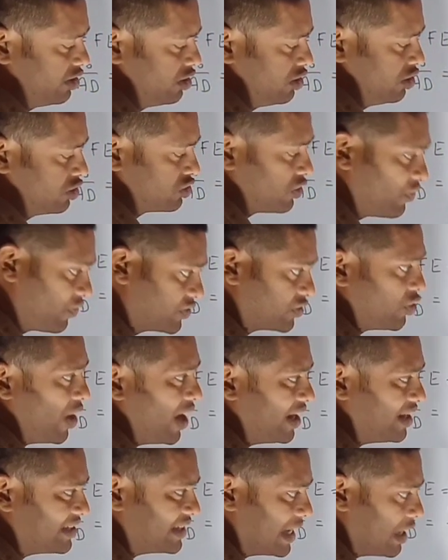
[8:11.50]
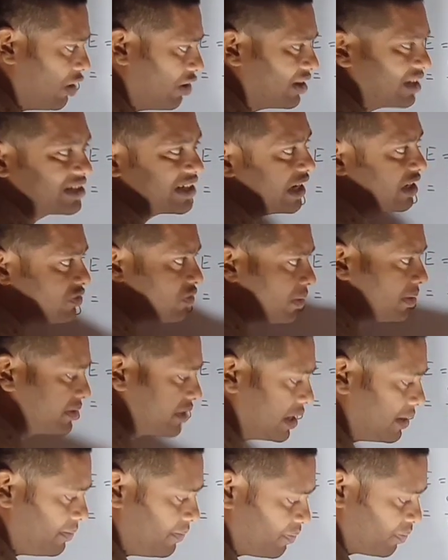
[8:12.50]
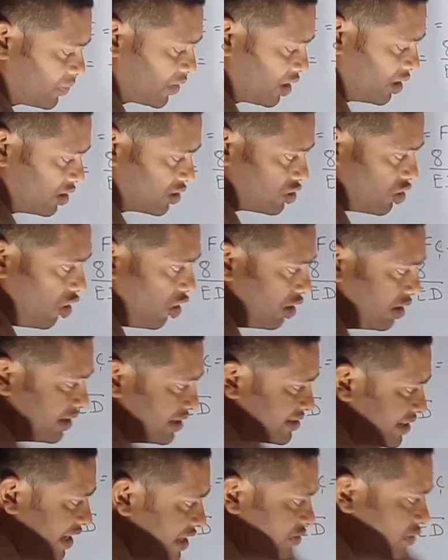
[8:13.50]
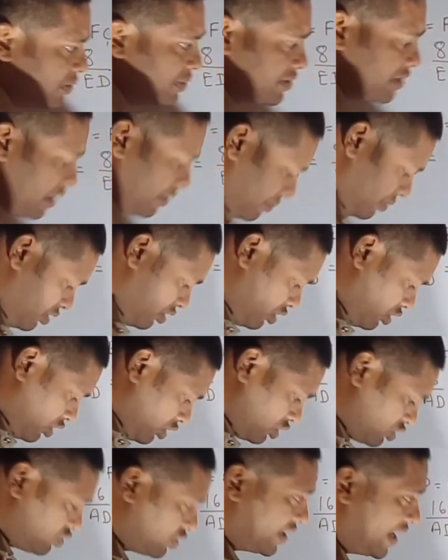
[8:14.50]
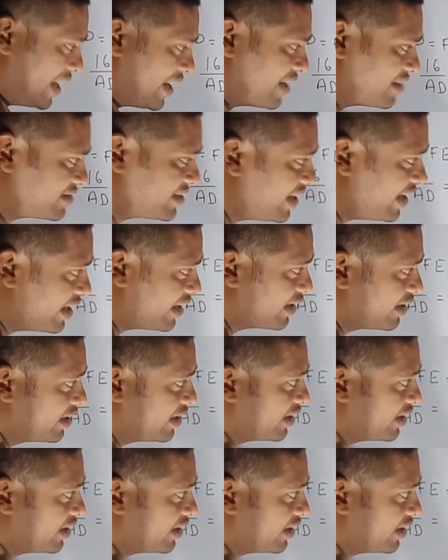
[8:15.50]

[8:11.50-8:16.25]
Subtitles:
So square is there, all the sides will be same. So all the sides will be same. So can I say